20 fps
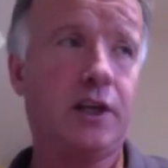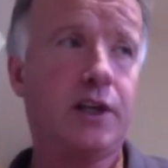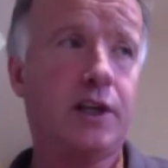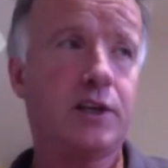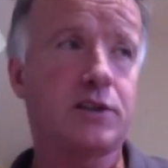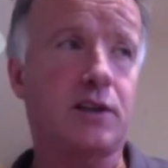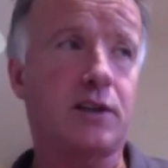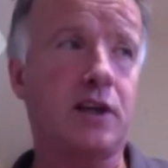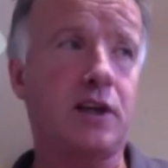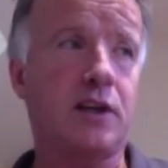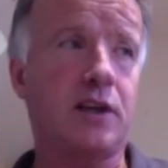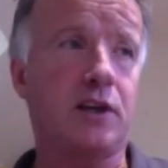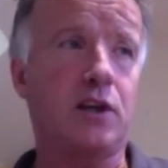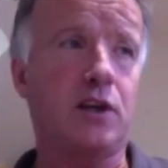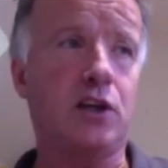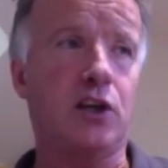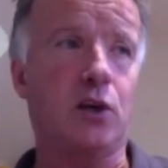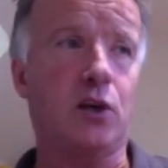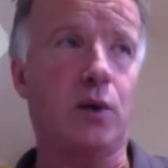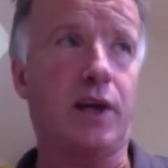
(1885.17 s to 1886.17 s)
So I think, you
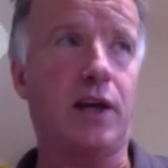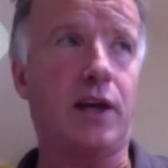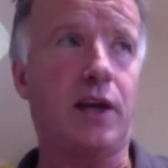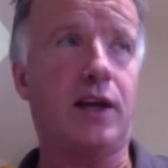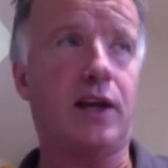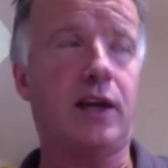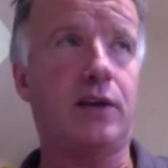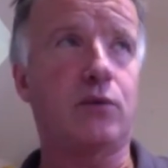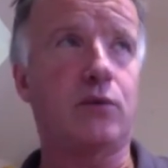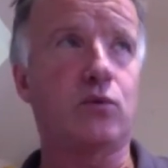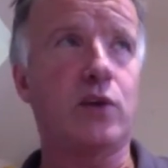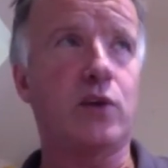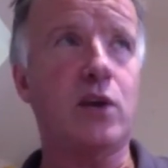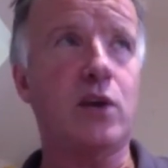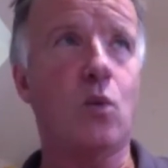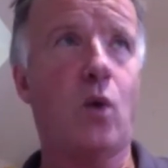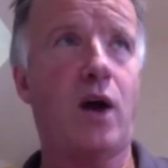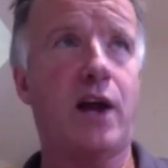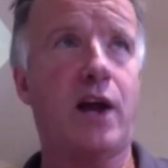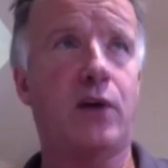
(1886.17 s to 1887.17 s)
know,
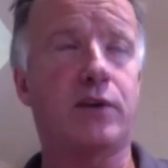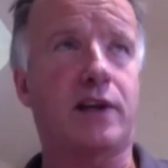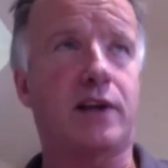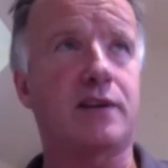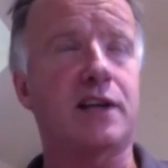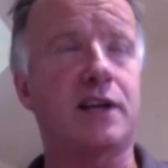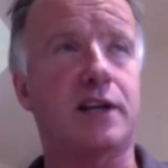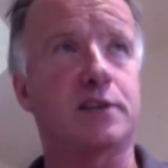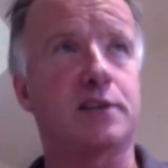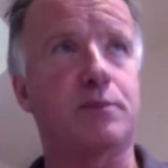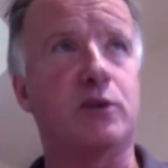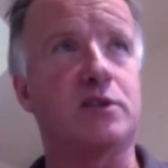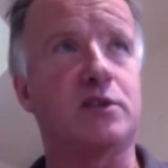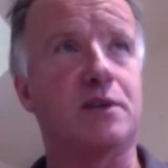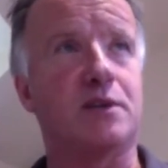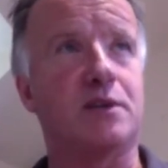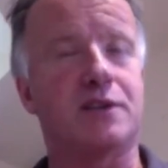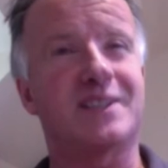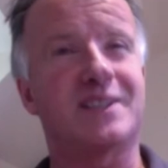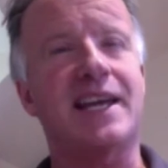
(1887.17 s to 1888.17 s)
I suppose
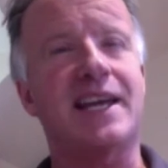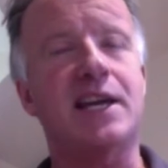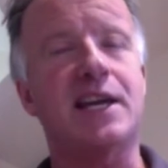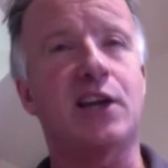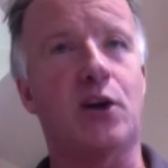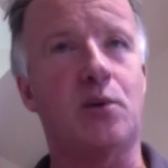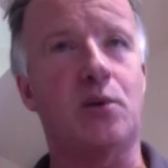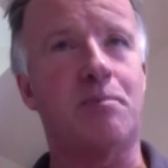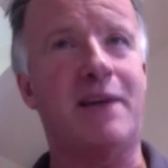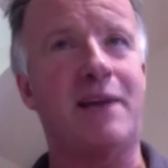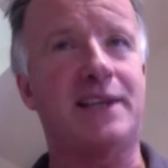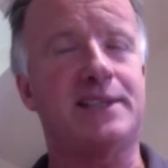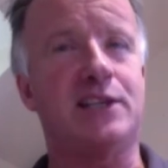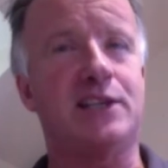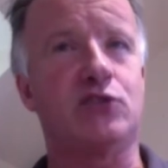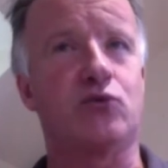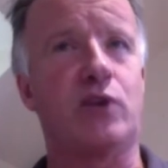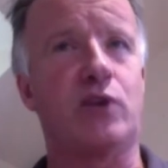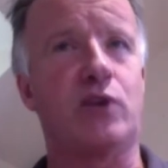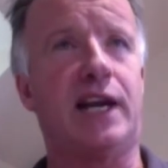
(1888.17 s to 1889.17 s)
the take home
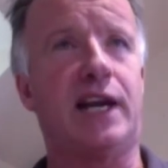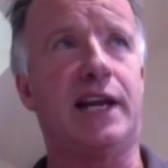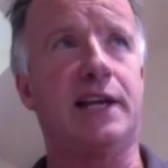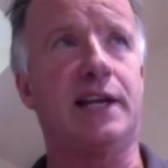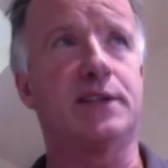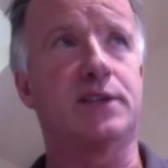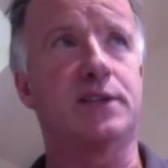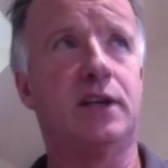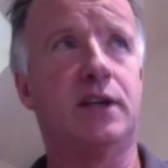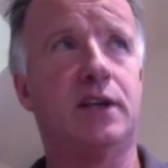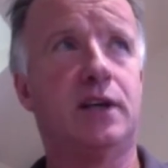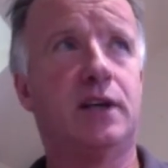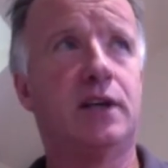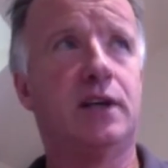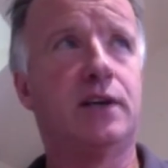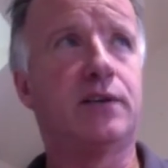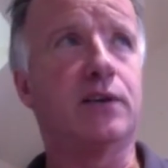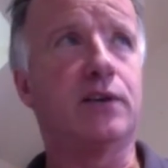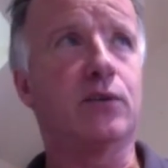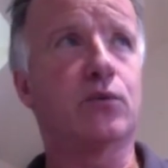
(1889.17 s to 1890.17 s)
message really is
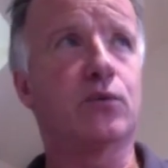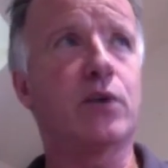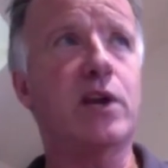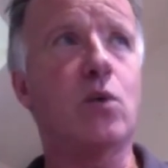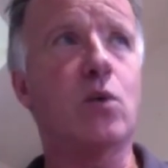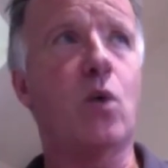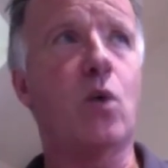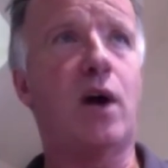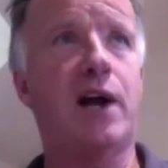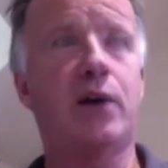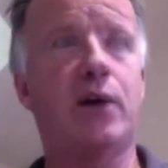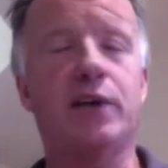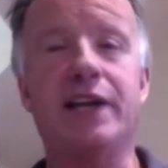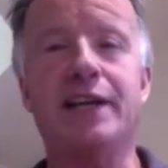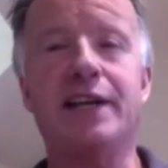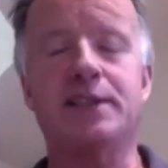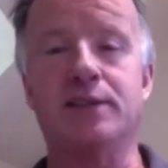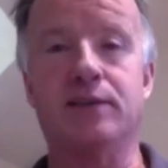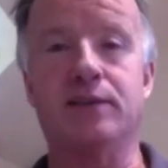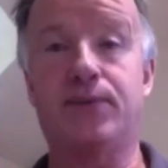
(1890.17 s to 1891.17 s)
that Rewilding
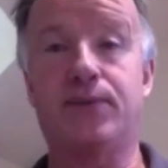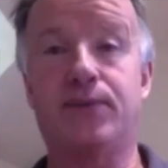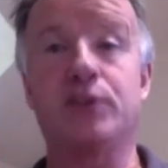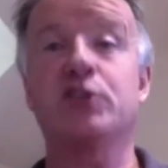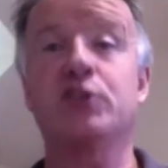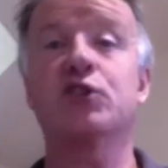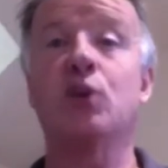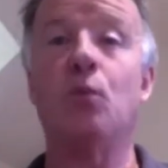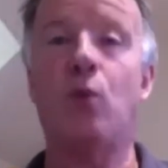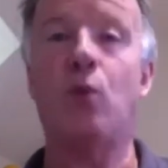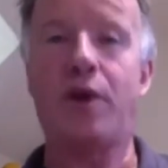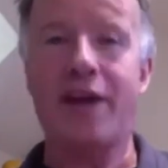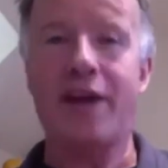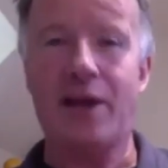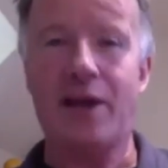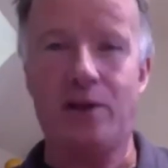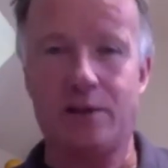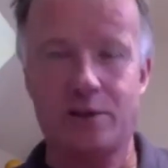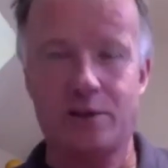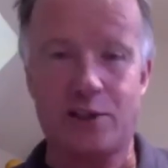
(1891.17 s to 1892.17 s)
isn't for someone
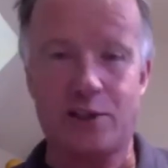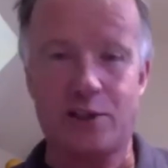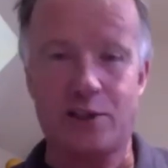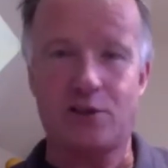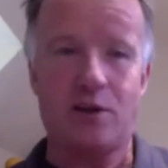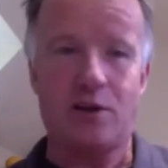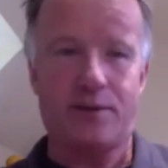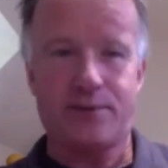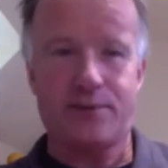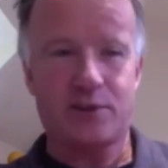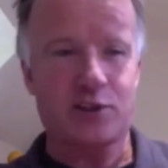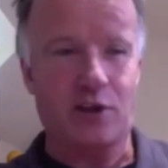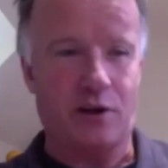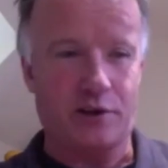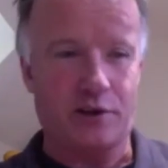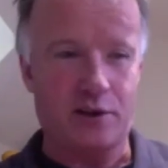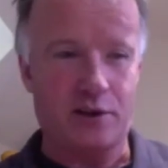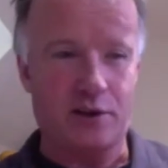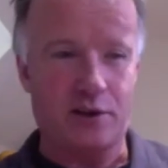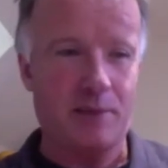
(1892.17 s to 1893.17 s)
else. It's not for
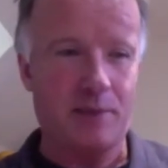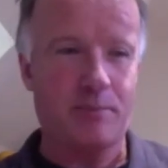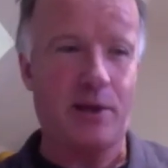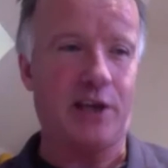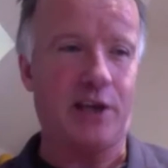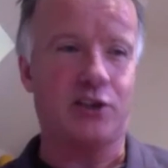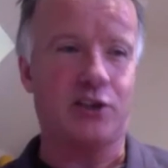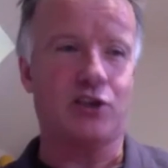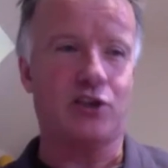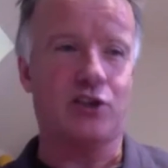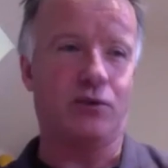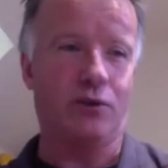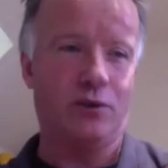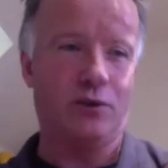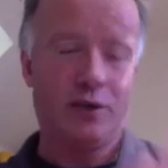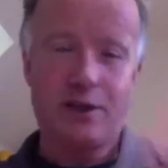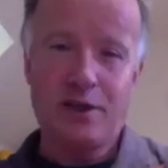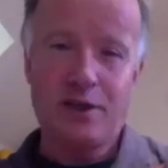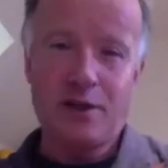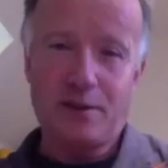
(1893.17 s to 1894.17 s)
Scotland, the big picture, or,
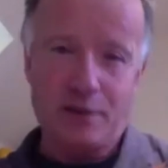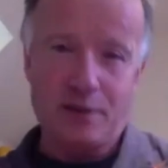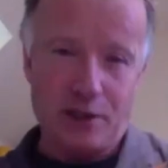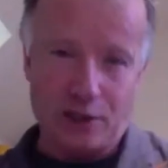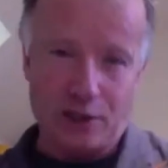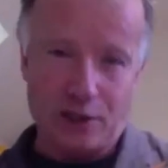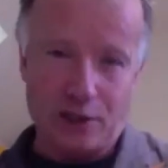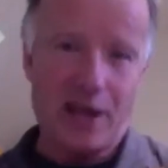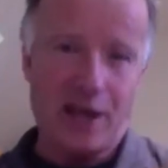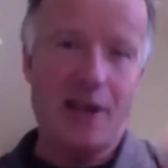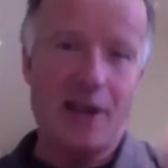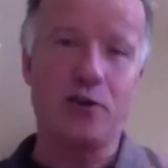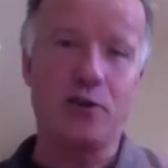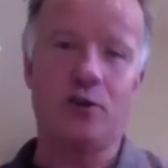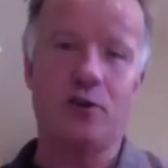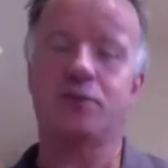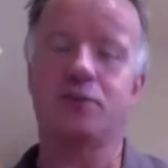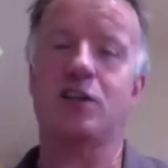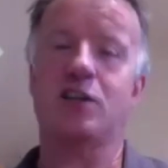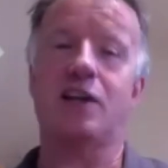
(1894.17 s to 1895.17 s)
you know,
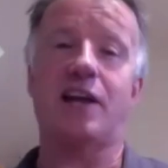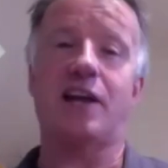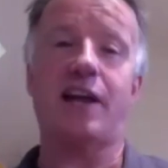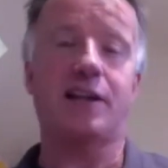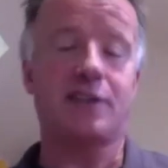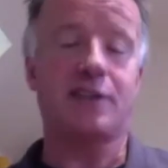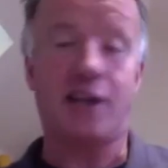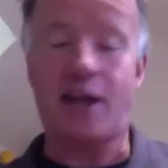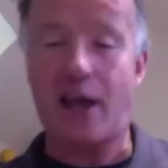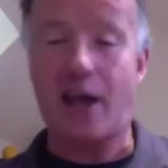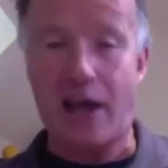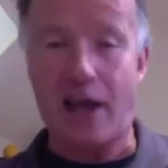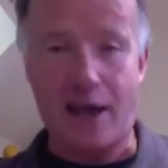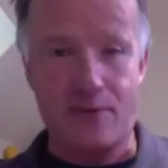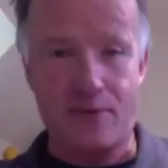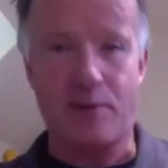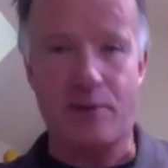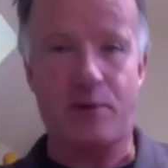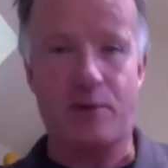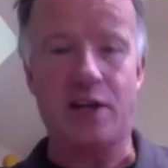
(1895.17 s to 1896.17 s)
Cairngorms Connect.
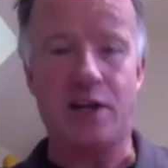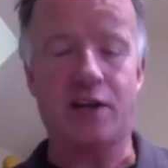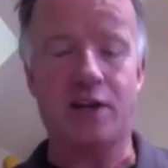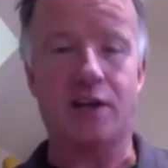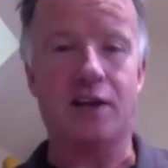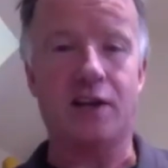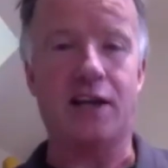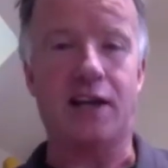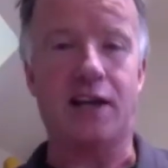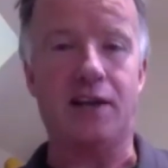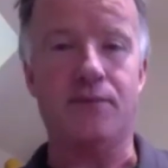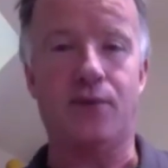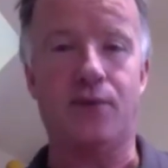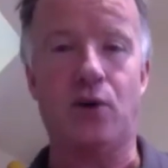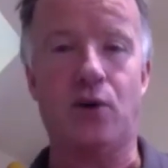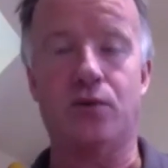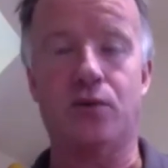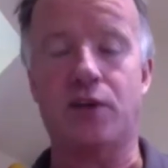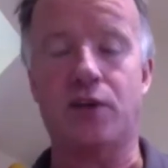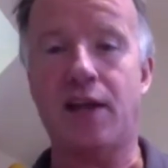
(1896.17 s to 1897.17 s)
Everybody can get
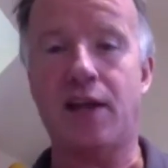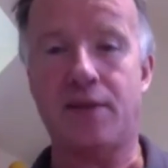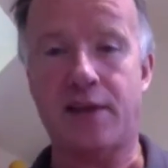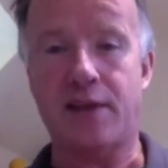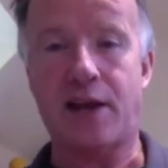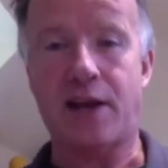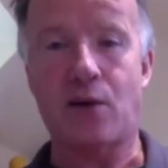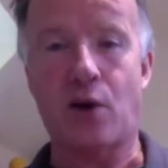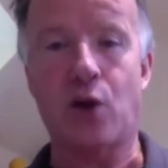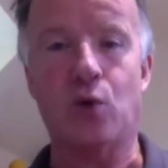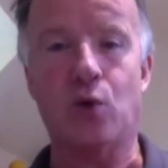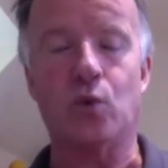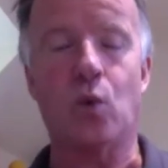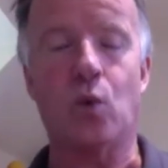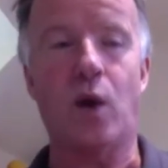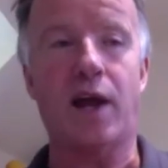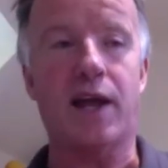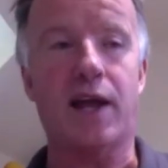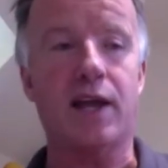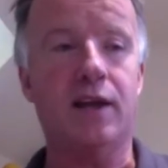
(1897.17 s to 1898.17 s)
involved in their own
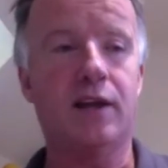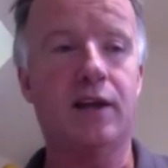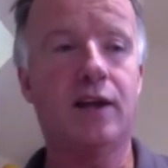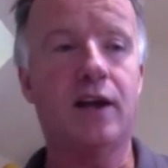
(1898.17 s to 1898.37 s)
way.